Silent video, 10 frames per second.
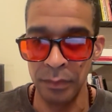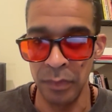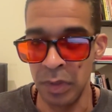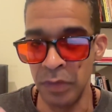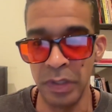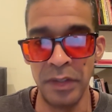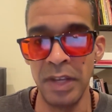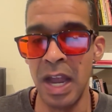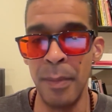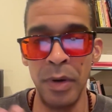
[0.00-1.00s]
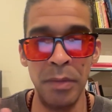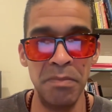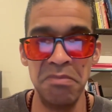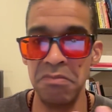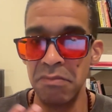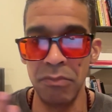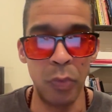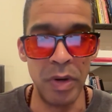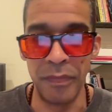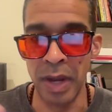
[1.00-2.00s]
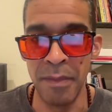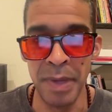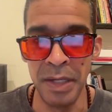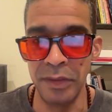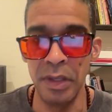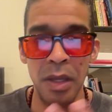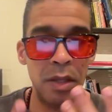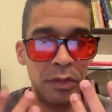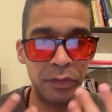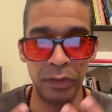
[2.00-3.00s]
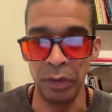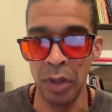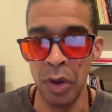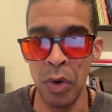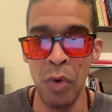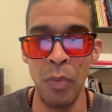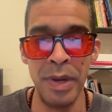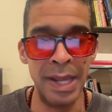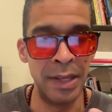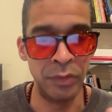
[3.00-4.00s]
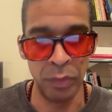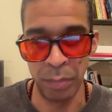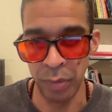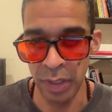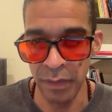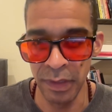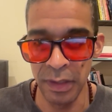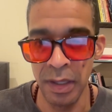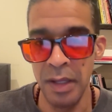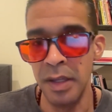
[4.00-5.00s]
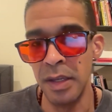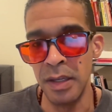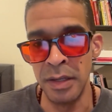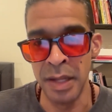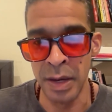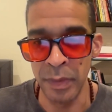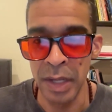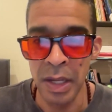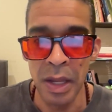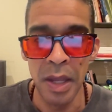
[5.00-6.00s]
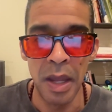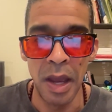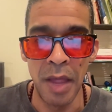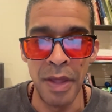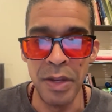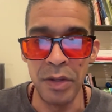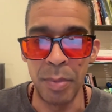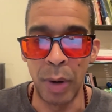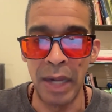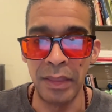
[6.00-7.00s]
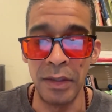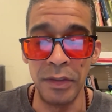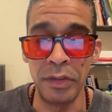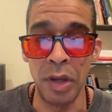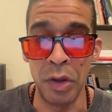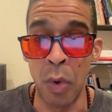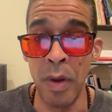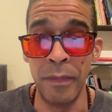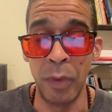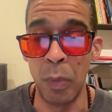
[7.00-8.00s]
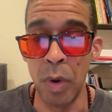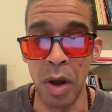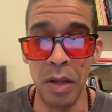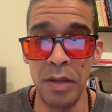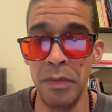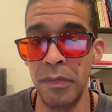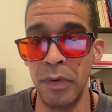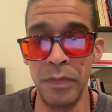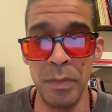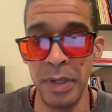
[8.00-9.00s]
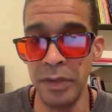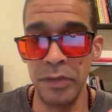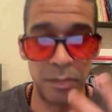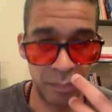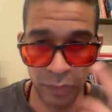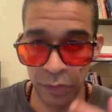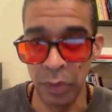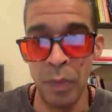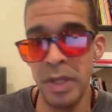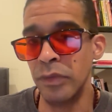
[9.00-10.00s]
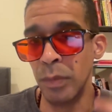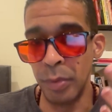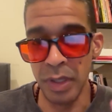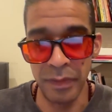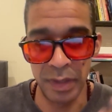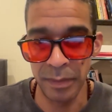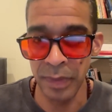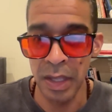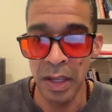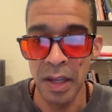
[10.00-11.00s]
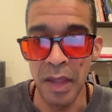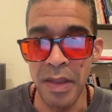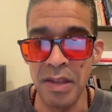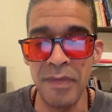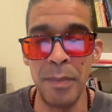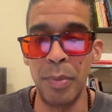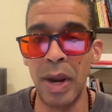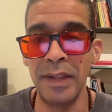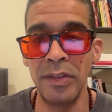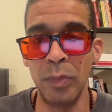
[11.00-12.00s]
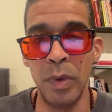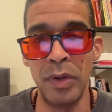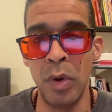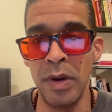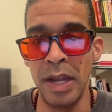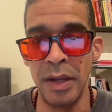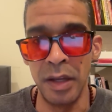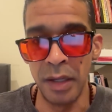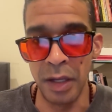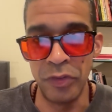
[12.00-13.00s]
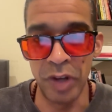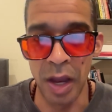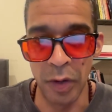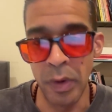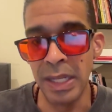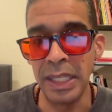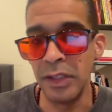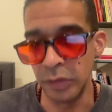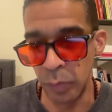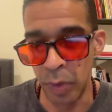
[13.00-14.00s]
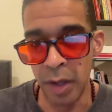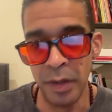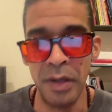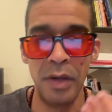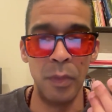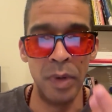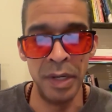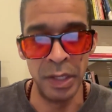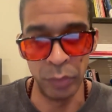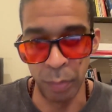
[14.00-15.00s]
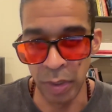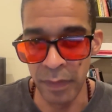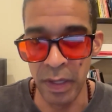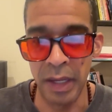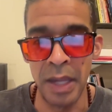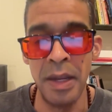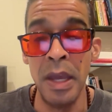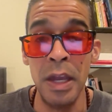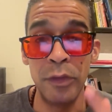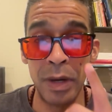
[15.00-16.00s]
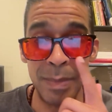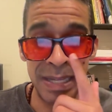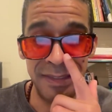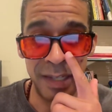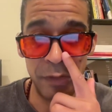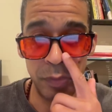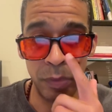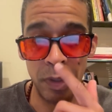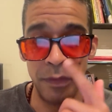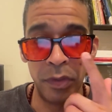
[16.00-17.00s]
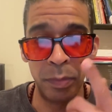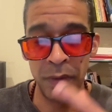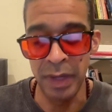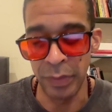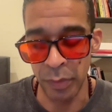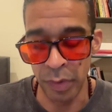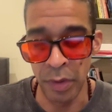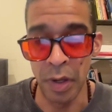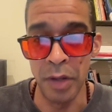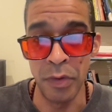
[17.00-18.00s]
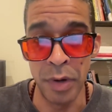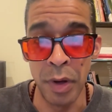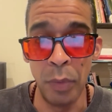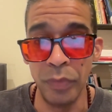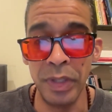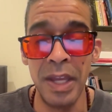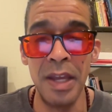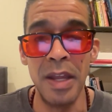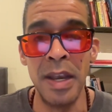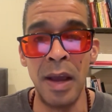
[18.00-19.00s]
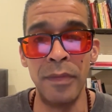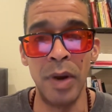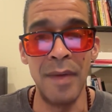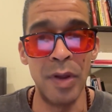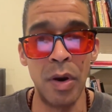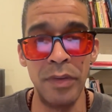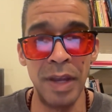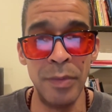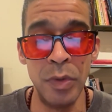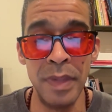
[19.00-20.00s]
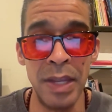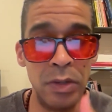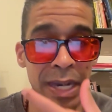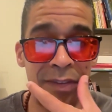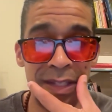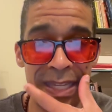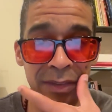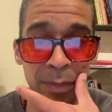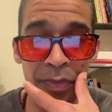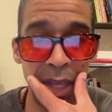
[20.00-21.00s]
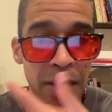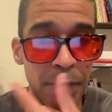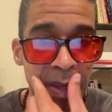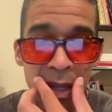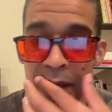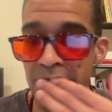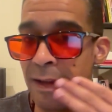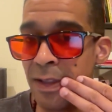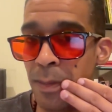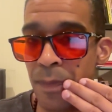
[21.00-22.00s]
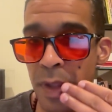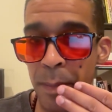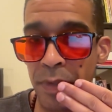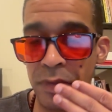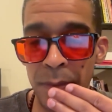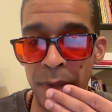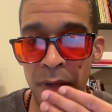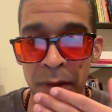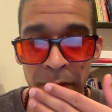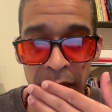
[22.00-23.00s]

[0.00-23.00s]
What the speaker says: You can set a timer, 3 to 5 minutes, slow nasal breathing in and out. Then you could practice going for a walk for a few minutes, slow nasal breathing. And then you can even practice with it going on a jog or an easy run with nasal breathing. Again, trying to be intentional of just breathing out through your nose. Now, if you're having a hard time doing that, you could actually get some tape and put some